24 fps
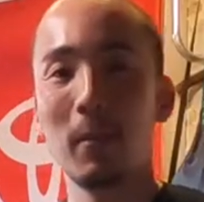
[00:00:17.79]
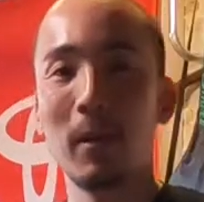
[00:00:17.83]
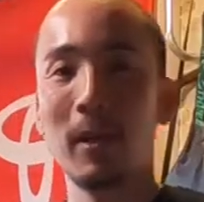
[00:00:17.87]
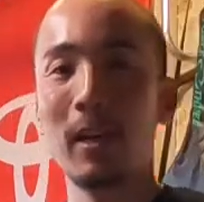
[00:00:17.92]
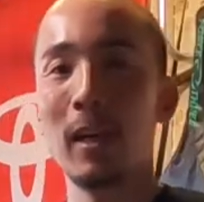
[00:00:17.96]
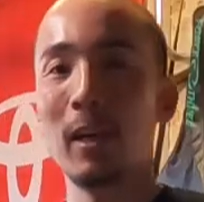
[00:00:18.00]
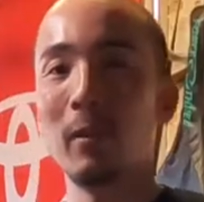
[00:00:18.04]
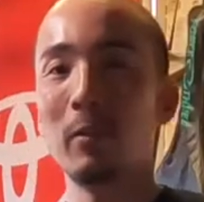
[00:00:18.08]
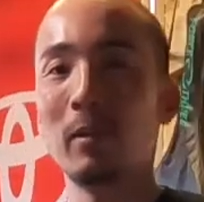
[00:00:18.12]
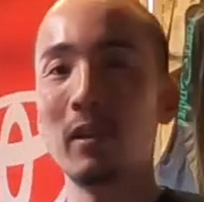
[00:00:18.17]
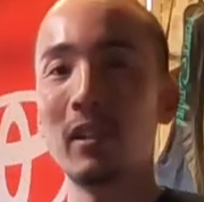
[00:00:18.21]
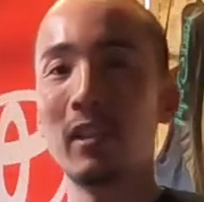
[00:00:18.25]
My
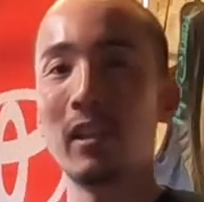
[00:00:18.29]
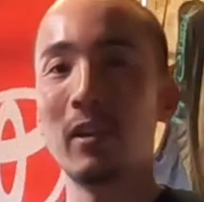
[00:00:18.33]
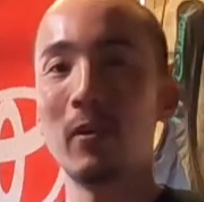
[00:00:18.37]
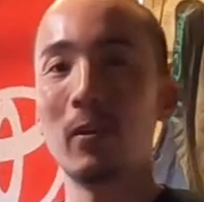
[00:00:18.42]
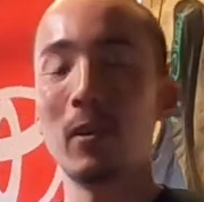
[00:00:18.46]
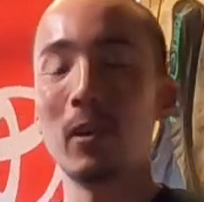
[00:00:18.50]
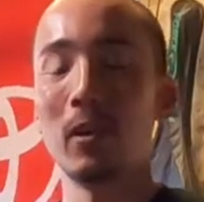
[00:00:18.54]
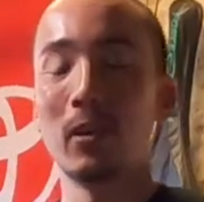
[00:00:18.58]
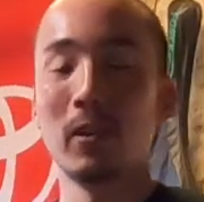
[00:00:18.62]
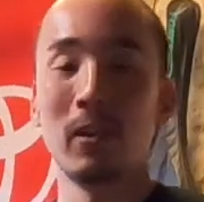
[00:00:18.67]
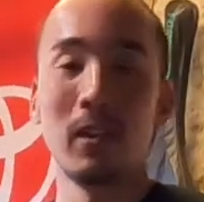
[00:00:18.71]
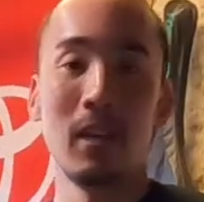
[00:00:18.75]
name is
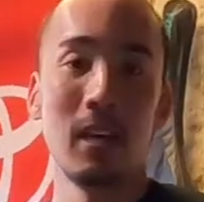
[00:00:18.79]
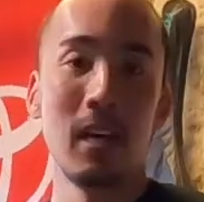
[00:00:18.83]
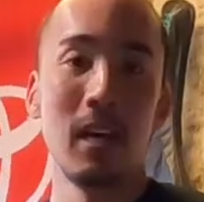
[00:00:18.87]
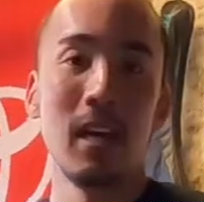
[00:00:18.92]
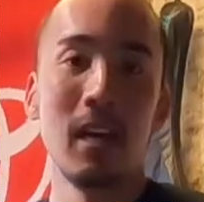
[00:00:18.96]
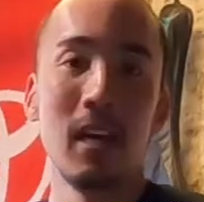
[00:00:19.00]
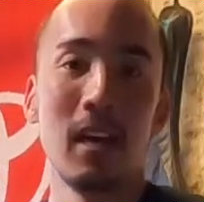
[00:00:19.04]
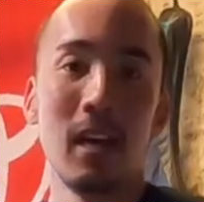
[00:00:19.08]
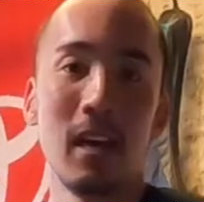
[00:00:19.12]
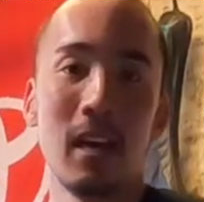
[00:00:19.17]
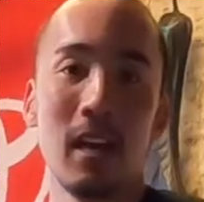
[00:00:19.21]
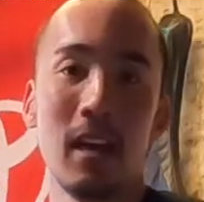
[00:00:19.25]
Hiro
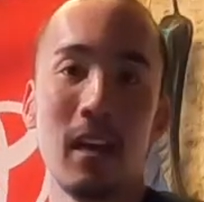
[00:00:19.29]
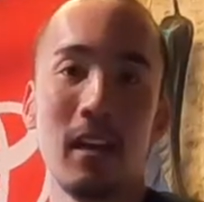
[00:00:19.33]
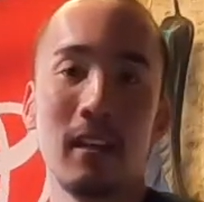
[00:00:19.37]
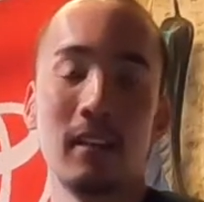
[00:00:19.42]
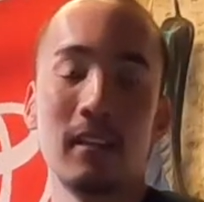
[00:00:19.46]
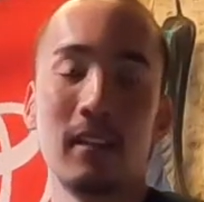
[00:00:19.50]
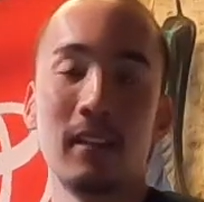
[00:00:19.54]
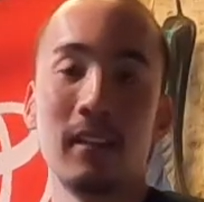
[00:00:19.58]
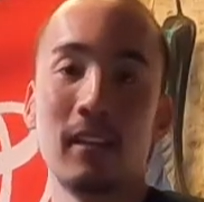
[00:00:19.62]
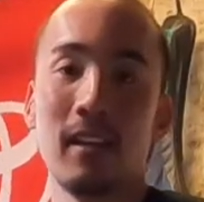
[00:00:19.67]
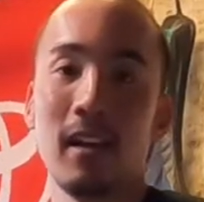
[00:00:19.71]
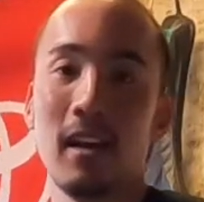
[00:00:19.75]

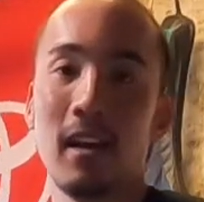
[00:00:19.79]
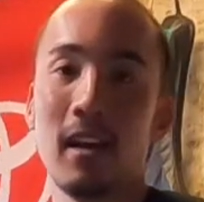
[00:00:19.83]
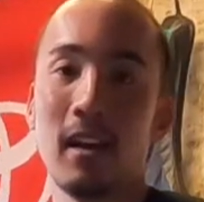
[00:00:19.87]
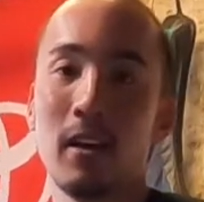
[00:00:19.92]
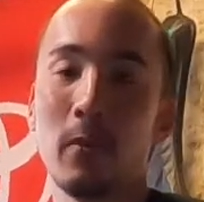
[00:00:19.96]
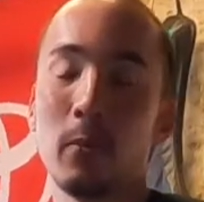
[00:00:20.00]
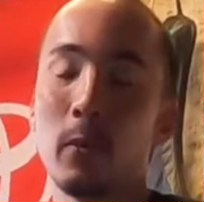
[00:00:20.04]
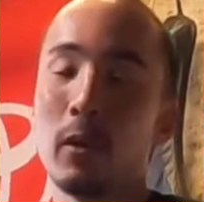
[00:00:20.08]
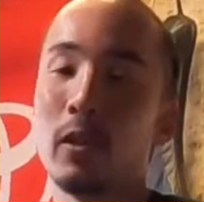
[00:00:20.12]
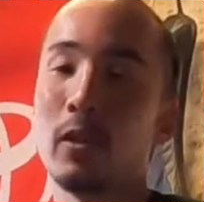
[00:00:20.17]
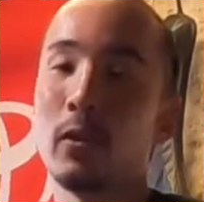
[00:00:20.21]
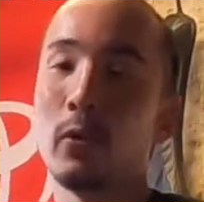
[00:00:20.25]
and
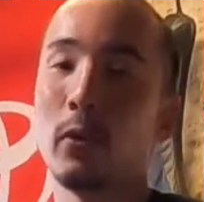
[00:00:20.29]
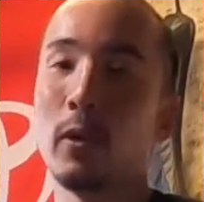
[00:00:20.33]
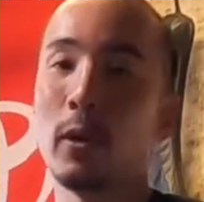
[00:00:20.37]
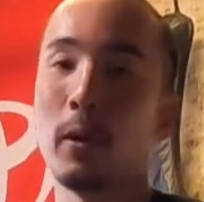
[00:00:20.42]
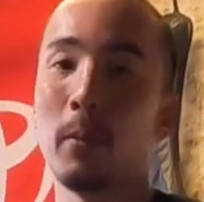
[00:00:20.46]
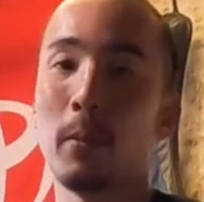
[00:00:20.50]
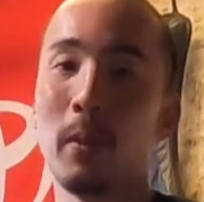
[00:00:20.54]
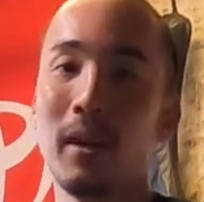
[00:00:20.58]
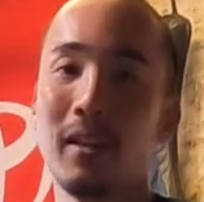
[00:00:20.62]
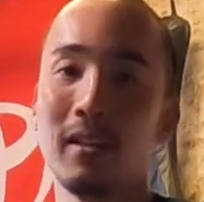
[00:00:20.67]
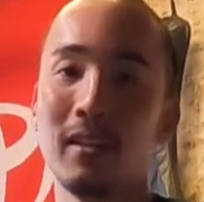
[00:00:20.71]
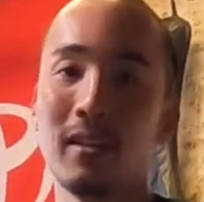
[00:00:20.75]
today we're doing
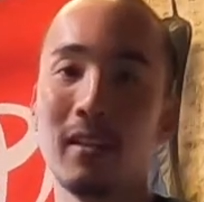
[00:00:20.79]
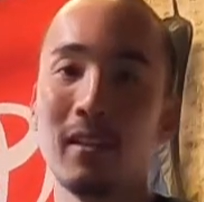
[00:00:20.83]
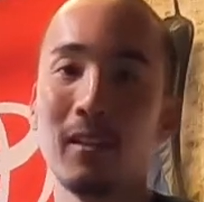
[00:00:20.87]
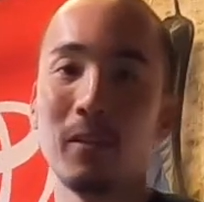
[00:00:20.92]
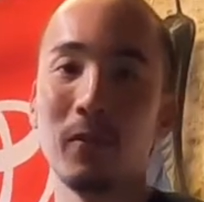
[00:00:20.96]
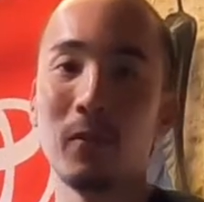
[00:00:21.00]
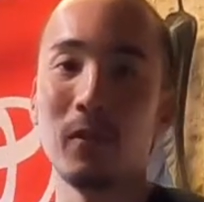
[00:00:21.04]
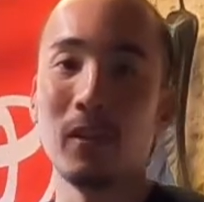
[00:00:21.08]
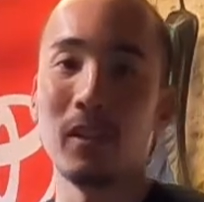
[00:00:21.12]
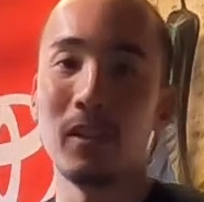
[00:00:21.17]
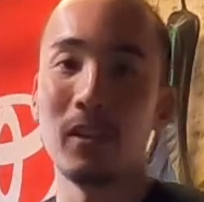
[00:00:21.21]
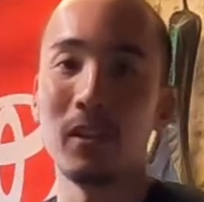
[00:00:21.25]
a
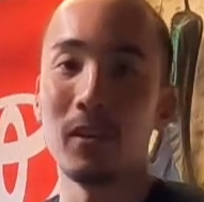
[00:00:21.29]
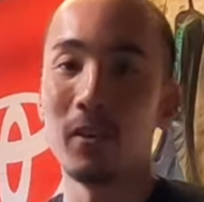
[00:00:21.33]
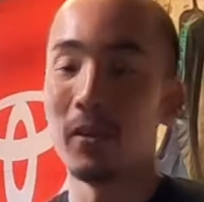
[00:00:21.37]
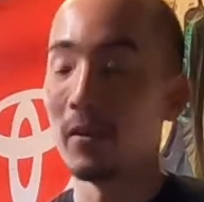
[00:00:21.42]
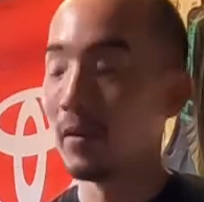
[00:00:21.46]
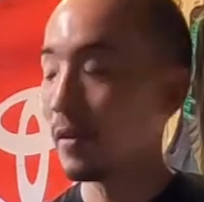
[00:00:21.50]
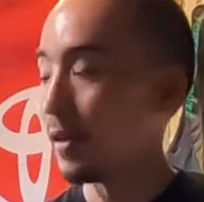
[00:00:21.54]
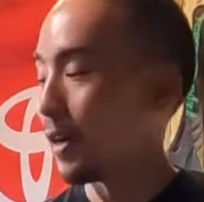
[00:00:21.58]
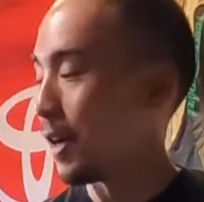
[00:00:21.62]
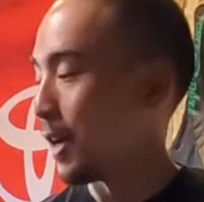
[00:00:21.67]
maintenance video.